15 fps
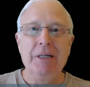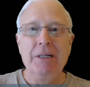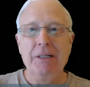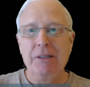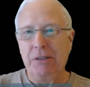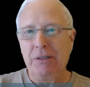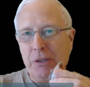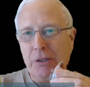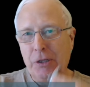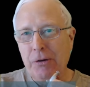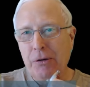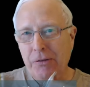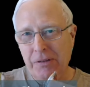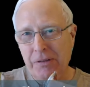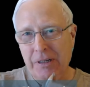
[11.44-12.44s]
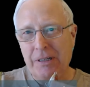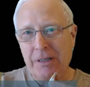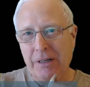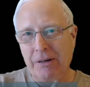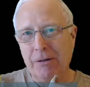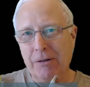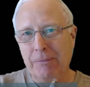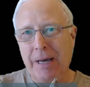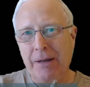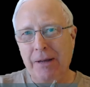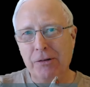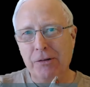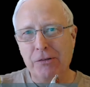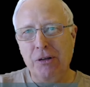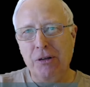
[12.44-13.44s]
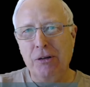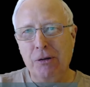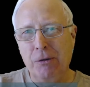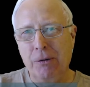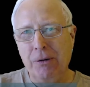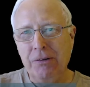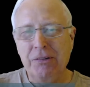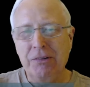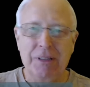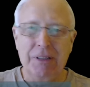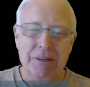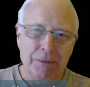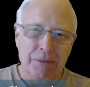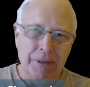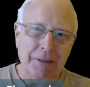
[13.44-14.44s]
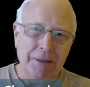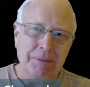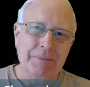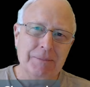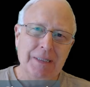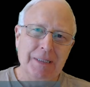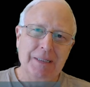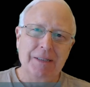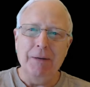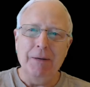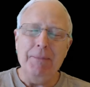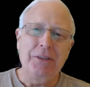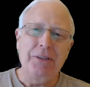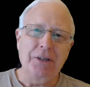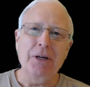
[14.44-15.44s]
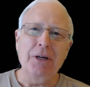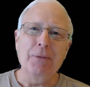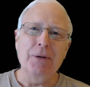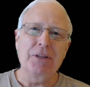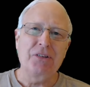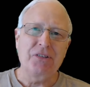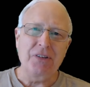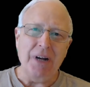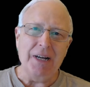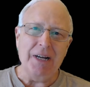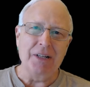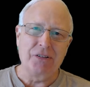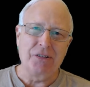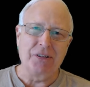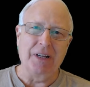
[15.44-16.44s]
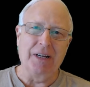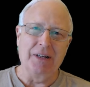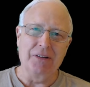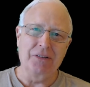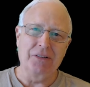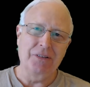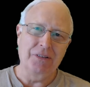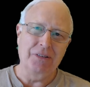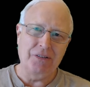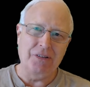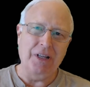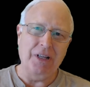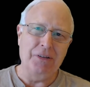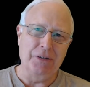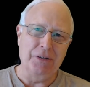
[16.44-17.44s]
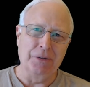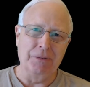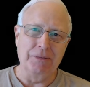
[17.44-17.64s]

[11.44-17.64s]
Do you think color matters on Nors? Well, let me tell you what science says. Stay tuned.